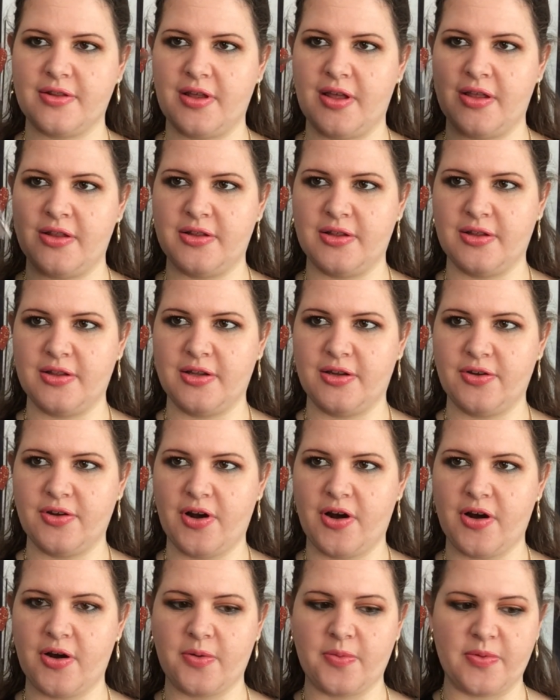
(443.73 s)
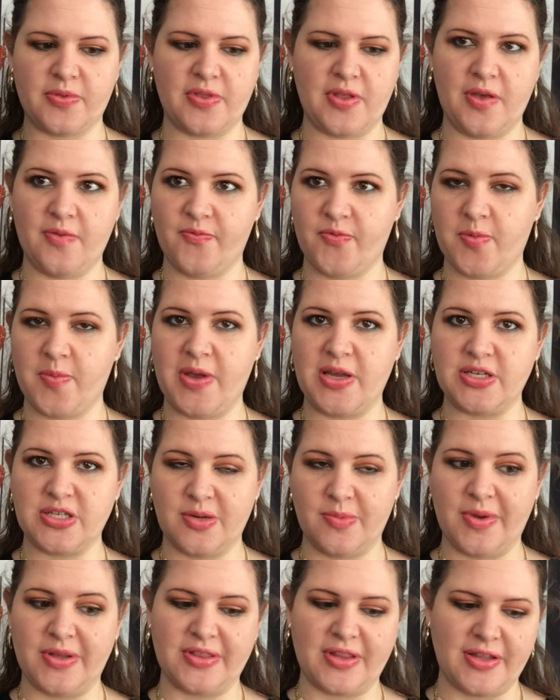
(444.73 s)
and the little card with the
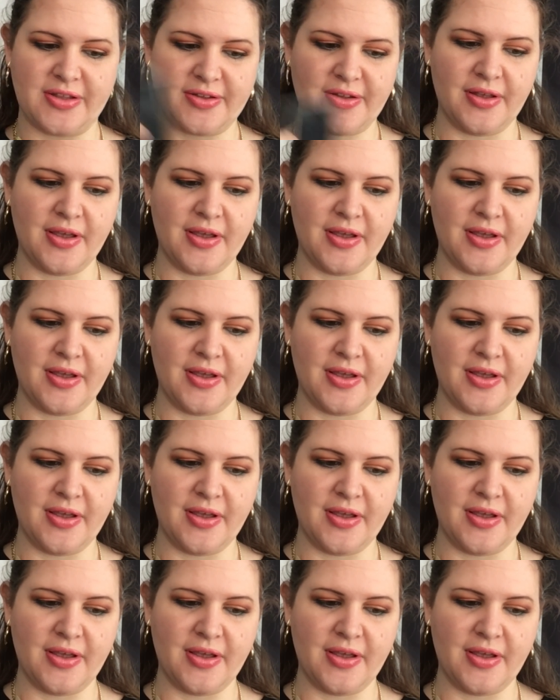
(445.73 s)
information about the